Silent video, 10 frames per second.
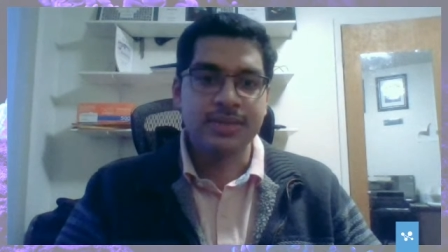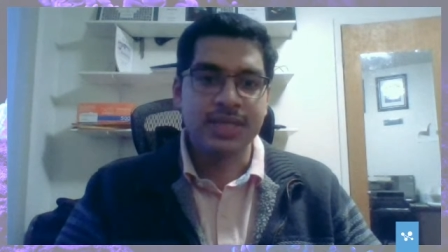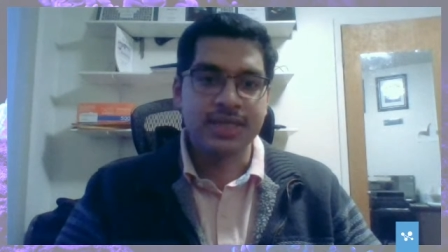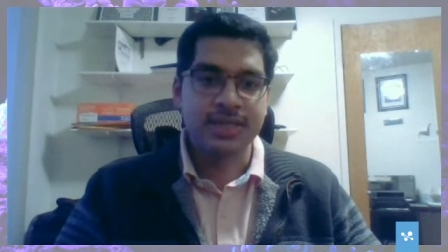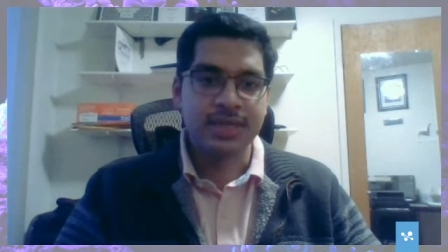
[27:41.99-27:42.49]

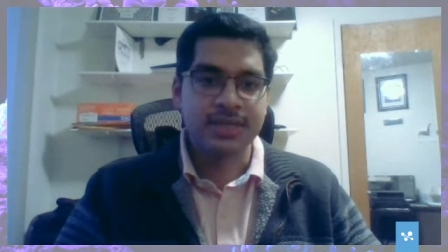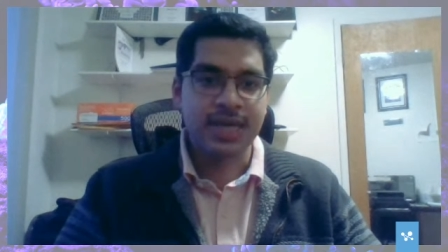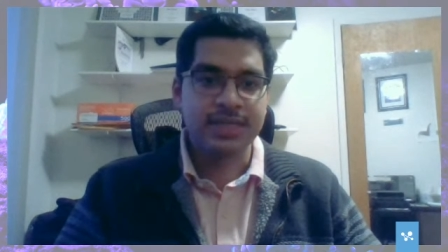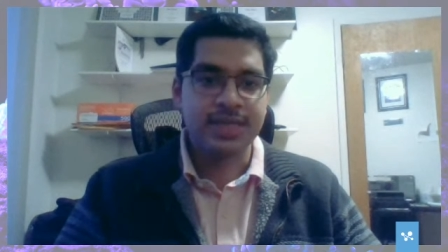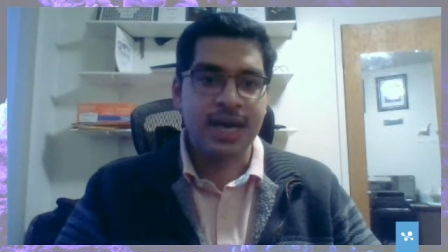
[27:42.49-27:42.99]
just in the
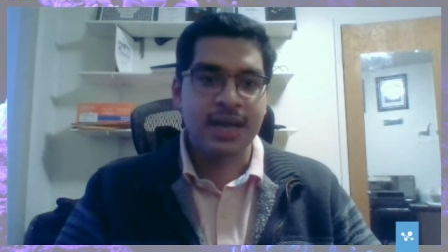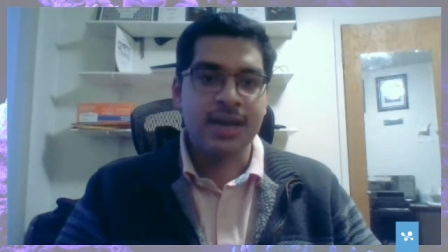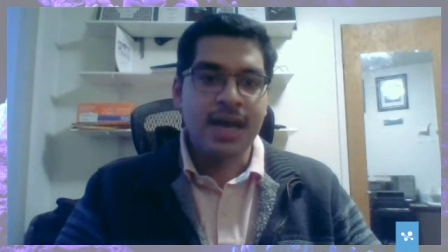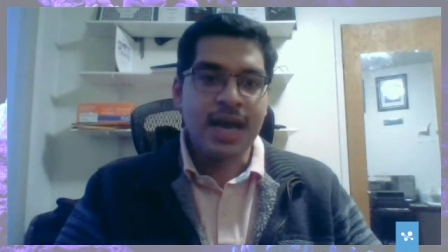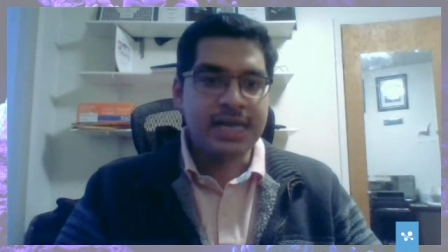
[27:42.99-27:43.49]
sense that
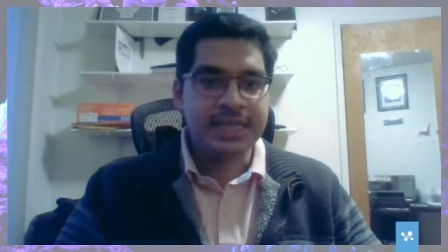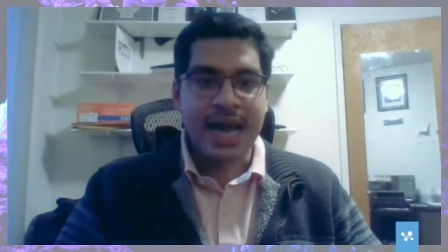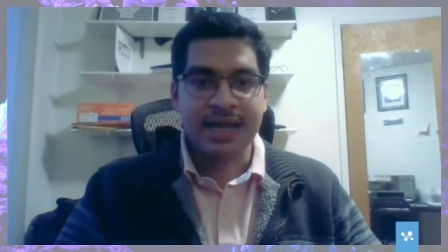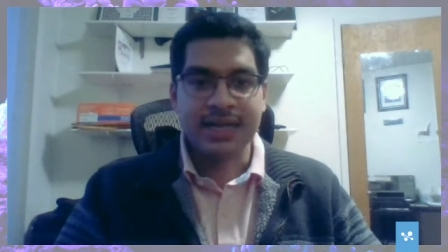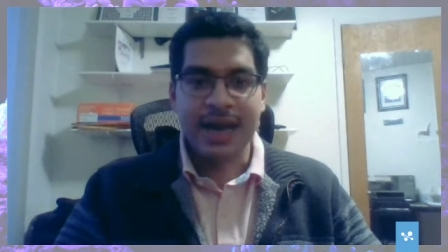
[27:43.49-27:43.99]
as an
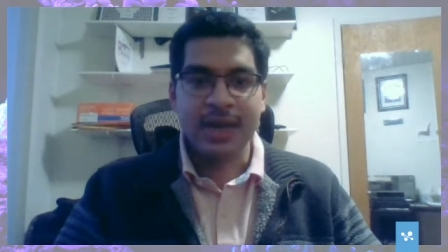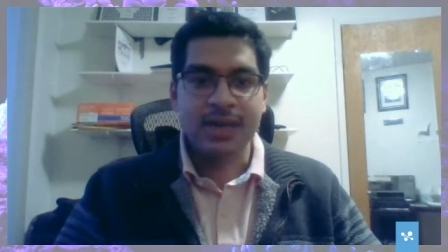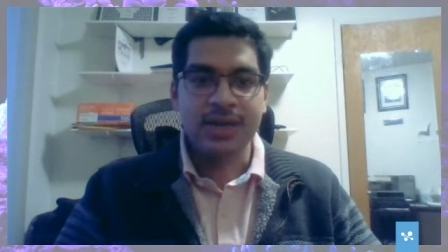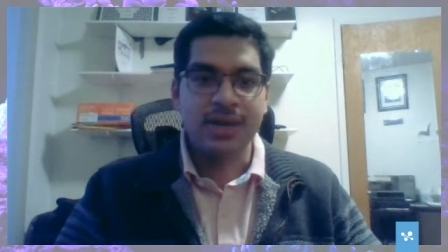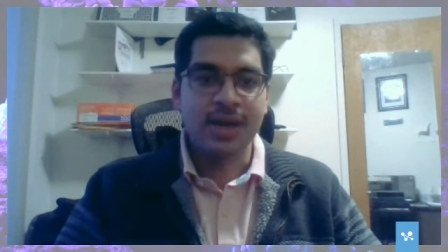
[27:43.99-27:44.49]

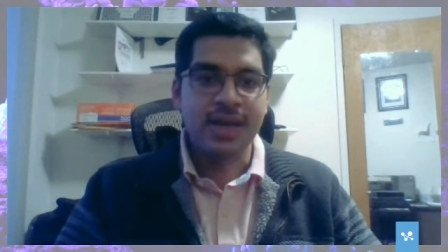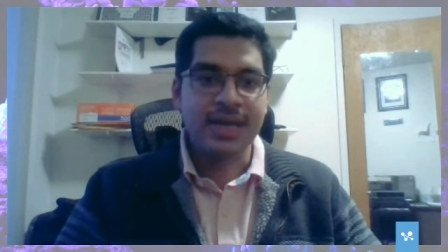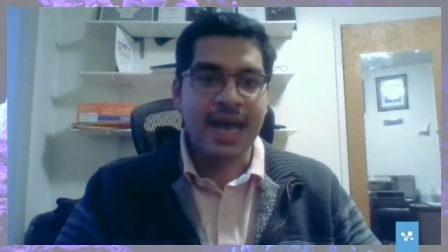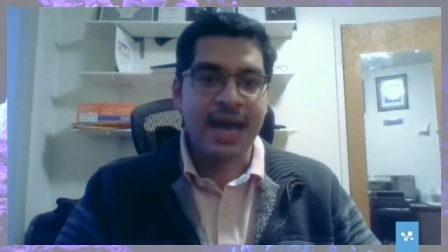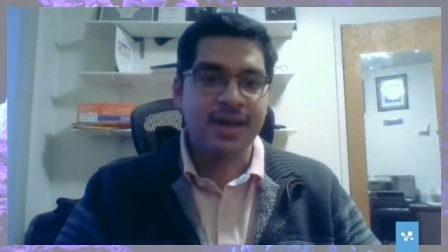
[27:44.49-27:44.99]
academic, you're going
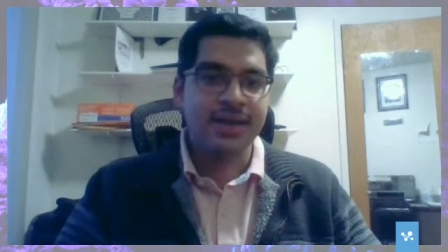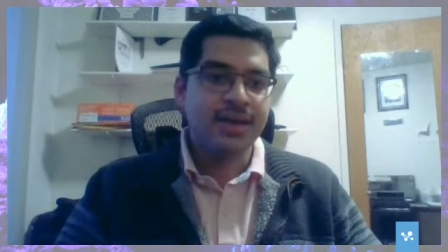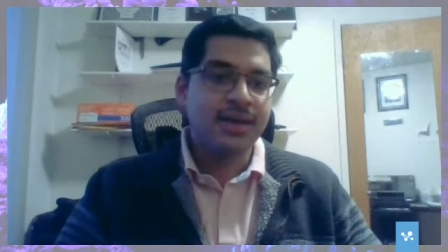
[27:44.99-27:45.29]
to get